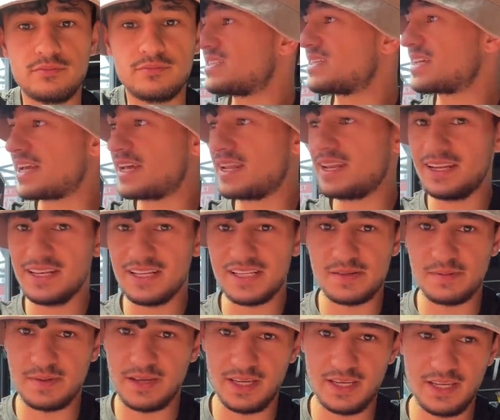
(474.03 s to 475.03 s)
Zakaria and
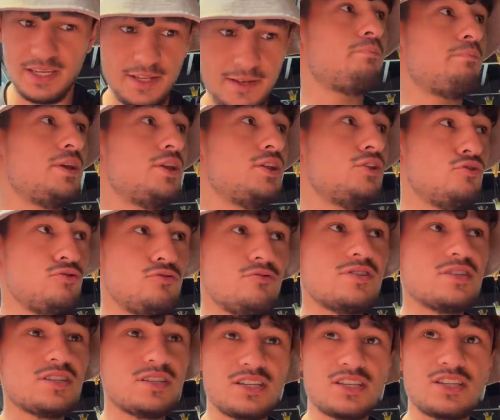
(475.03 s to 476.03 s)
Ismail been
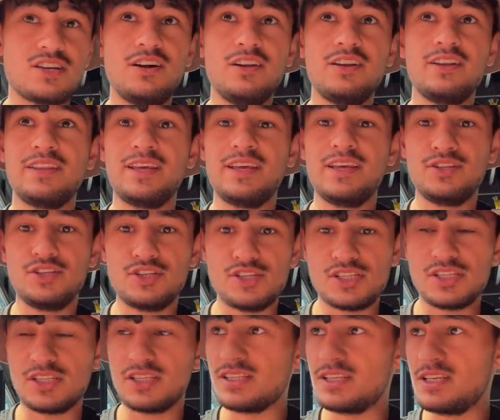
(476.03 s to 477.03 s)
using this holiday
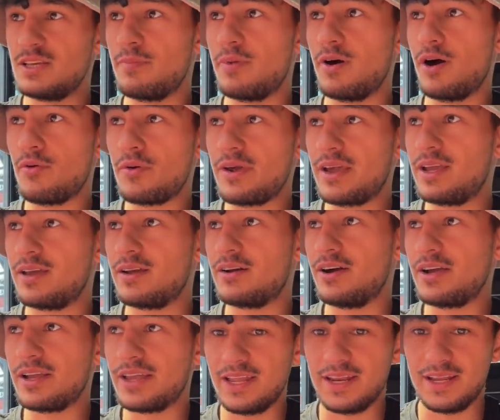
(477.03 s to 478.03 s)
just to sleep. Okay,
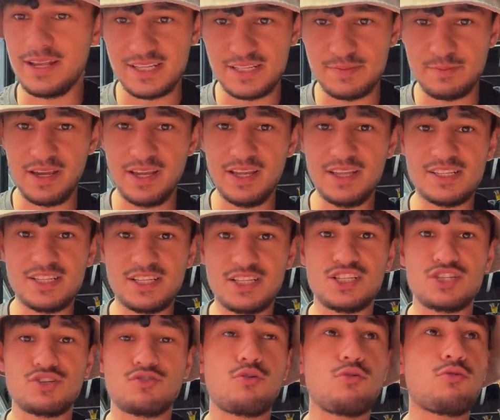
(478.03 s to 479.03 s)
I get it. Ismail is in
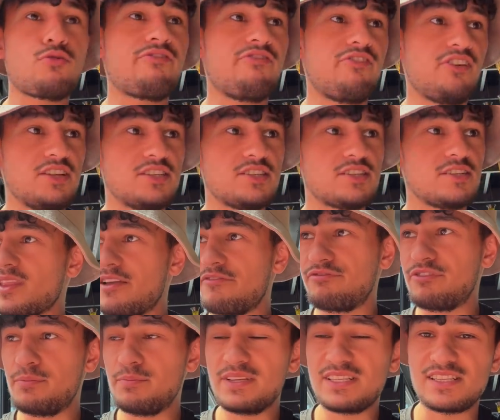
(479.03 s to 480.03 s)
his growth phase. If
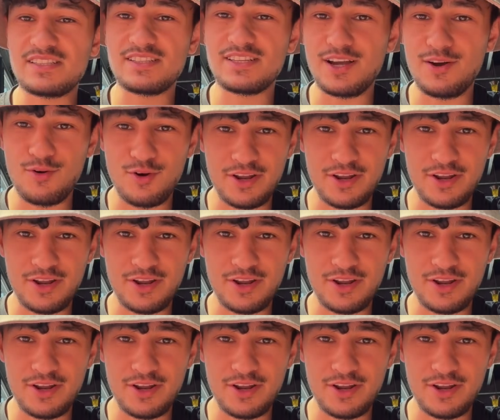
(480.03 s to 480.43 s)
he misses out